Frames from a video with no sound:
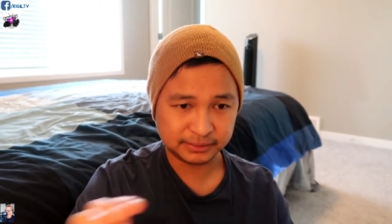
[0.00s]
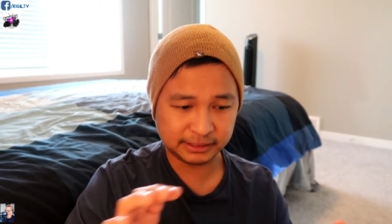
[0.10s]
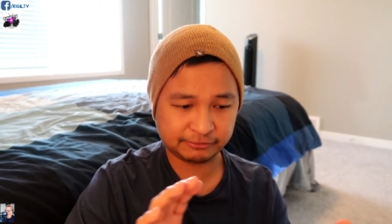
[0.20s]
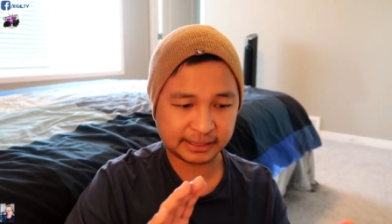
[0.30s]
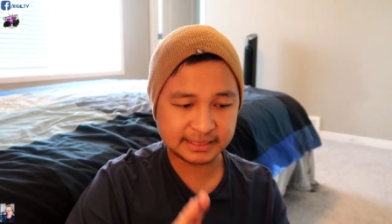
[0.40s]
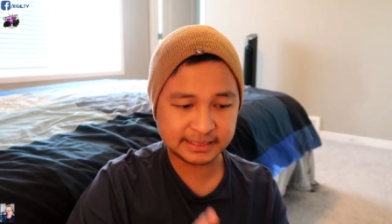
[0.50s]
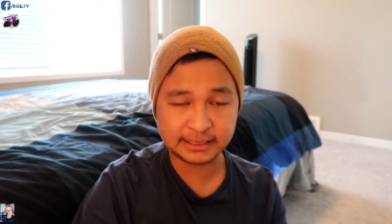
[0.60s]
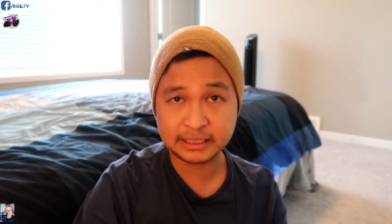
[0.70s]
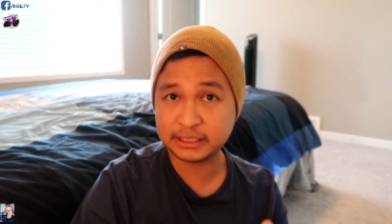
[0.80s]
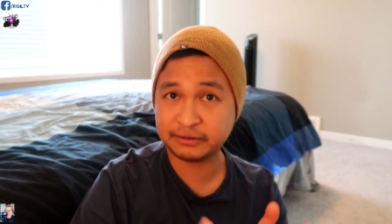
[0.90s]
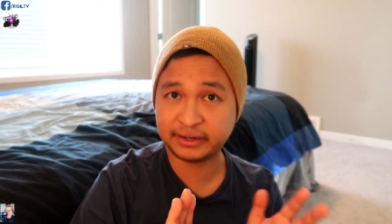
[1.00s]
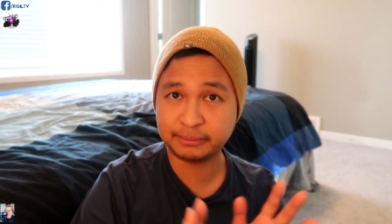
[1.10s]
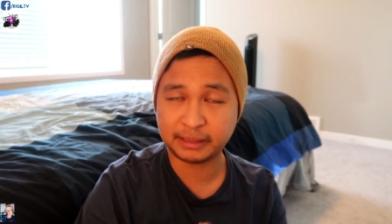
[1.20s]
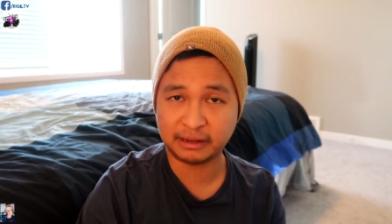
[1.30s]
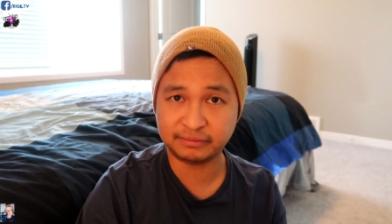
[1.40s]
different cities,
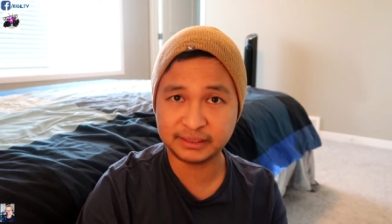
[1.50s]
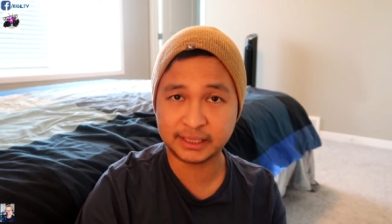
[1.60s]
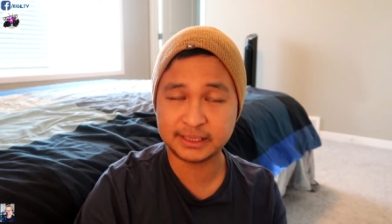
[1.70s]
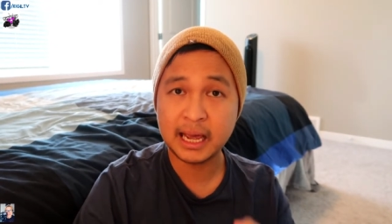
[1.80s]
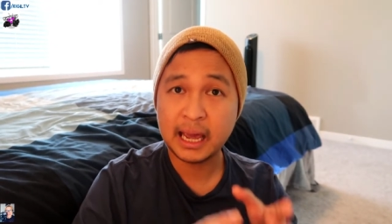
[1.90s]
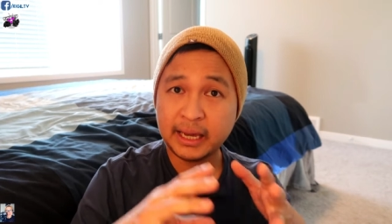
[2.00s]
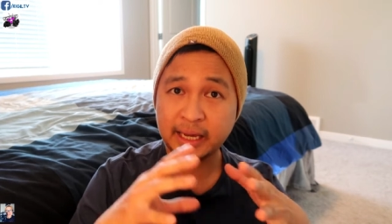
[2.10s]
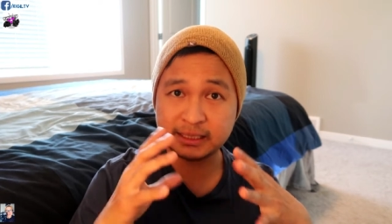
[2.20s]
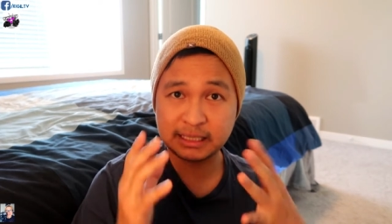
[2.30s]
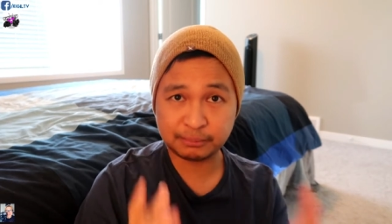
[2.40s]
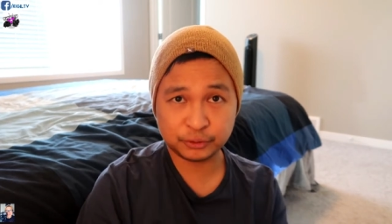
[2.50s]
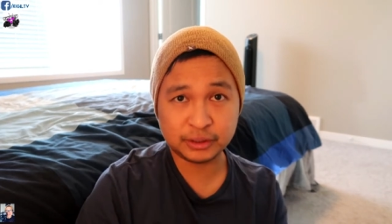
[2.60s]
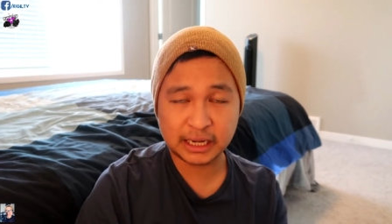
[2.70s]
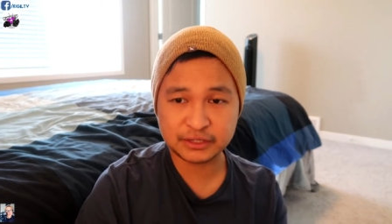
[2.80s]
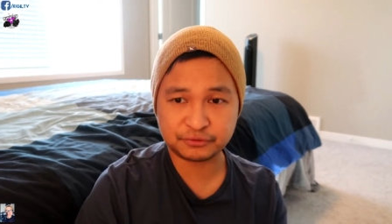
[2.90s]
different provinces. It's up to you
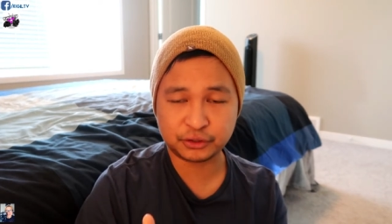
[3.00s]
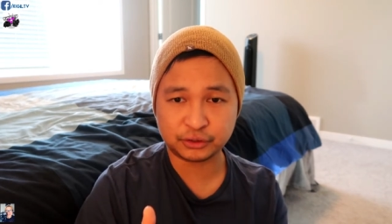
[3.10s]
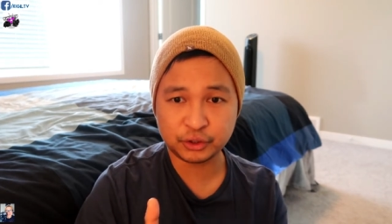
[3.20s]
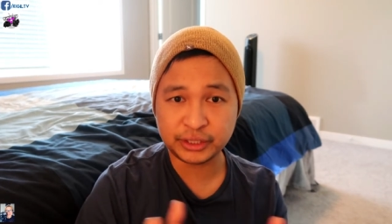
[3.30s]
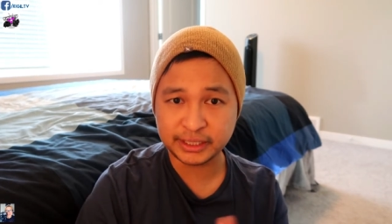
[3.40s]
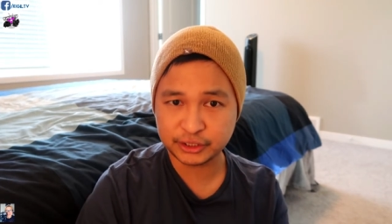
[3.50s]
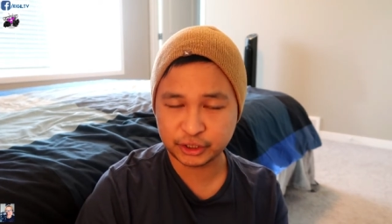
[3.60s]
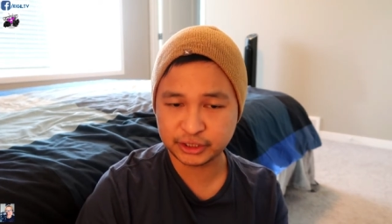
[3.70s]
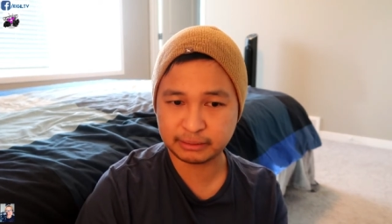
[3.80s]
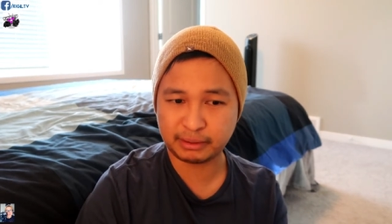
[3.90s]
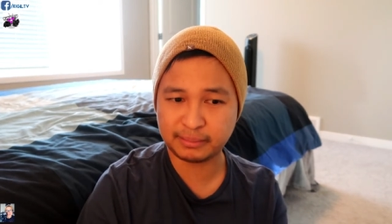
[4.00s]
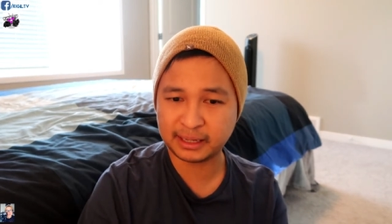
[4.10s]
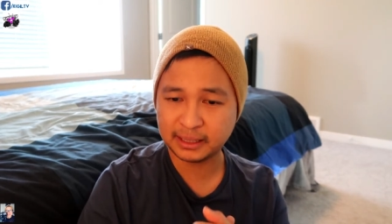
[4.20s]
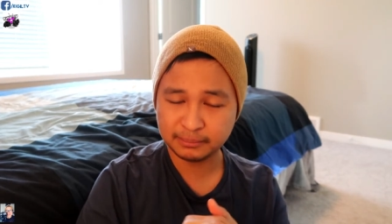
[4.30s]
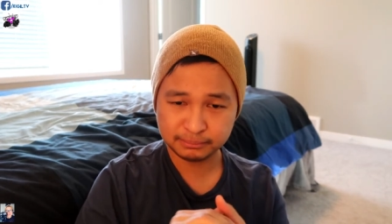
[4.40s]
guys for to research. May
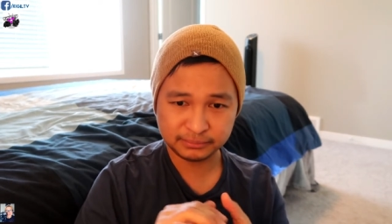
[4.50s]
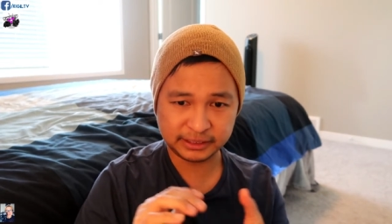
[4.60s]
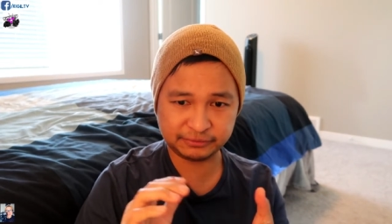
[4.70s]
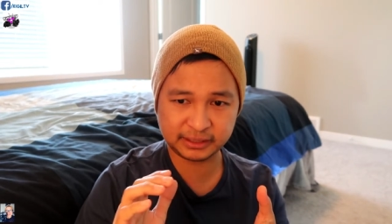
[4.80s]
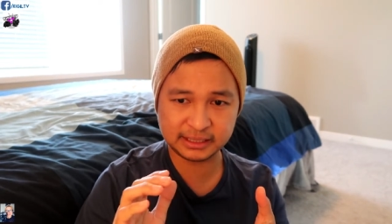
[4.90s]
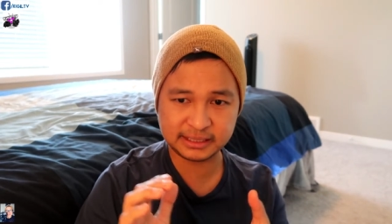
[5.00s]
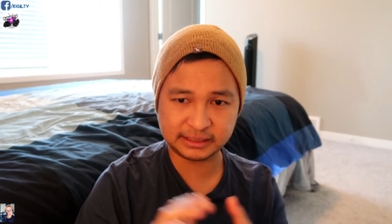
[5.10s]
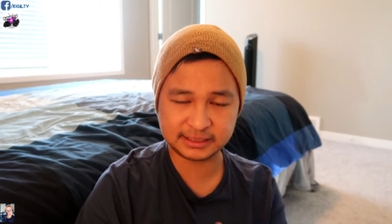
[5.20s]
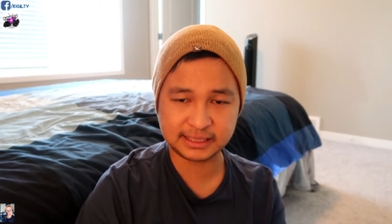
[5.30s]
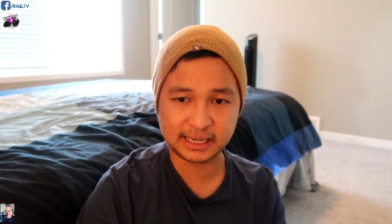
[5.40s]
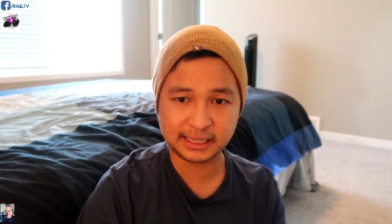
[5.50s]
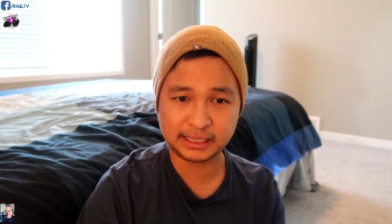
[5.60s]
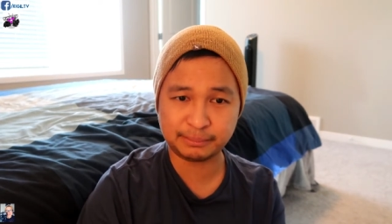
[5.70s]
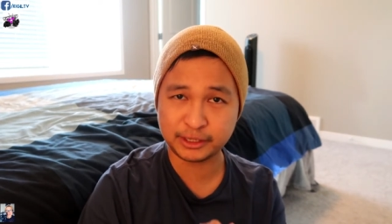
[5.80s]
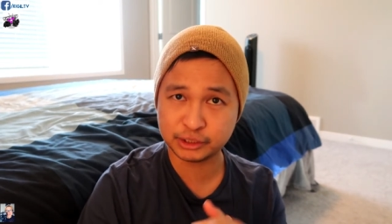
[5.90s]
mga different cities talaga
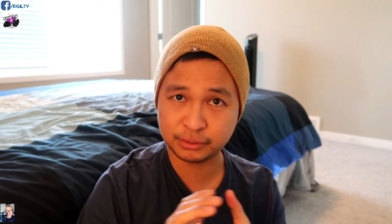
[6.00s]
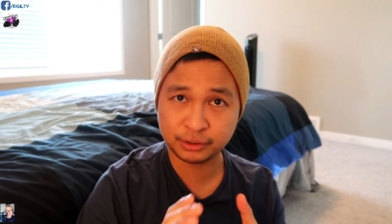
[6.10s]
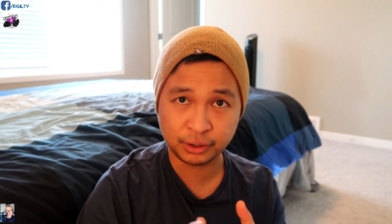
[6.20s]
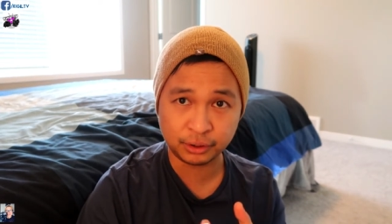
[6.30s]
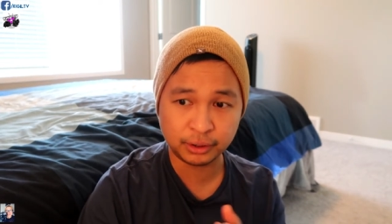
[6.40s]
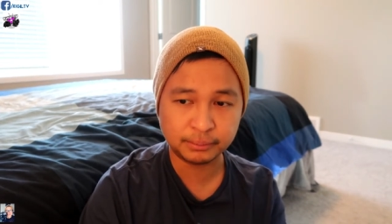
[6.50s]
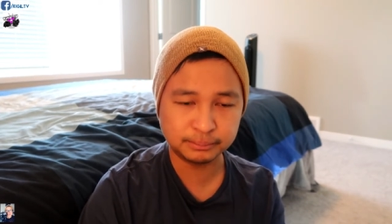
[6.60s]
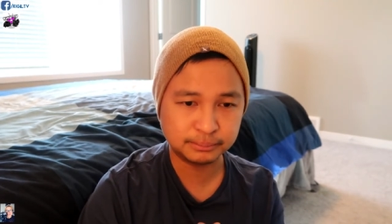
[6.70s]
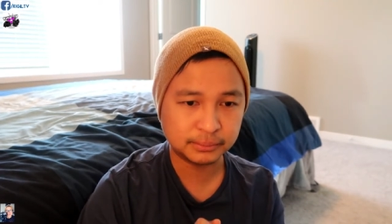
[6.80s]
na medyo magulo.